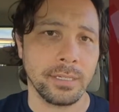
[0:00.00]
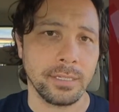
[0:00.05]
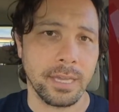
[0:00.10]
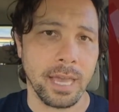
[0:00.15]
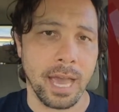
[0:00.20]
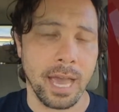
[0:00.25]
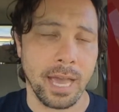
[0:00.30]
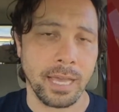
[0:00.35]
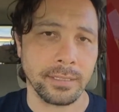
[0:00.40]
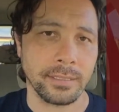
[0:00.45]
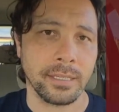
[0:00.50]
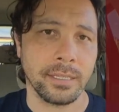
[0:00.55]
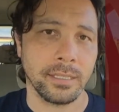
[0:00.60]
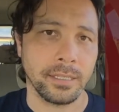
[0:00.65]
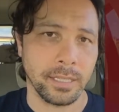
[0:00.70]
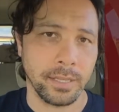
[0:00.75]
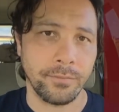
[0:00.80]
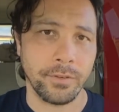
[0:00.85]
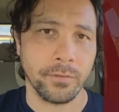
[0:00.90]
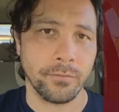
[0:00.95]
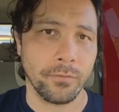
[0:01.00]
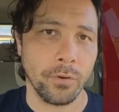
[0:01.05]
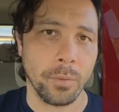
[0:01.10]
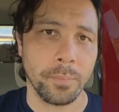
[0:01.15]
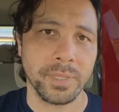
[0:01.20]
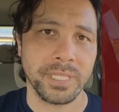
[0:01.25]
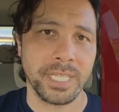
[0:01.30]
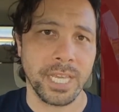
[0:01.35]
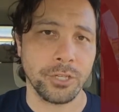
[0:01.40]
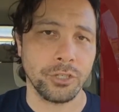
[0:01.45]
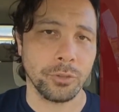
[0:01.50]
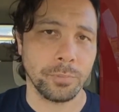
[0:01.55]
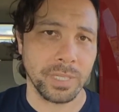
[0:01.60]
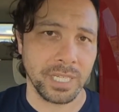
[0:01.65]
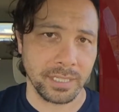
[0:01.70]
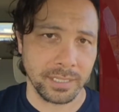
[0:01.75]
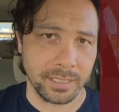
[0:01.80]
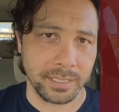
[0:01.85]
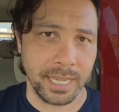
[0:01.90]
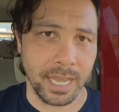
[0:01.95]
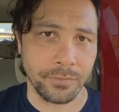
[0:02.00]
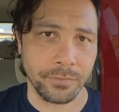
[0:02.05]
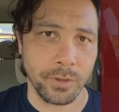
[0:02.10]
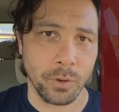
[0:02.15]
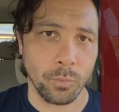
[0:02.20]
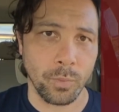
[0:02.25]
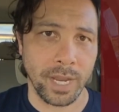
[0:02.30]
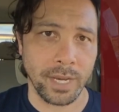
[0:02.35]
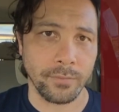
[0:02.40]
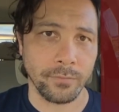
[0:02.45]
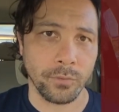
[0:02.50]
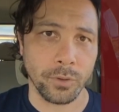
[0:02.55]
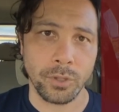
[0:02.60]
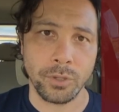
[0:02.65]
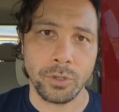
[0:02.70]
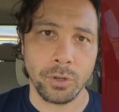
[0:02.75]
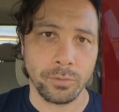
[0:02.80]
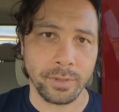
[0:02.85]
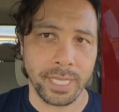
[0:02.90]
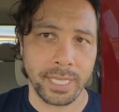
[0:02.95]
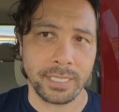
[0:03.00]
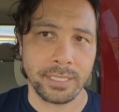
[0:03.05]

Guys, live your full potential because it's out there waiting for you.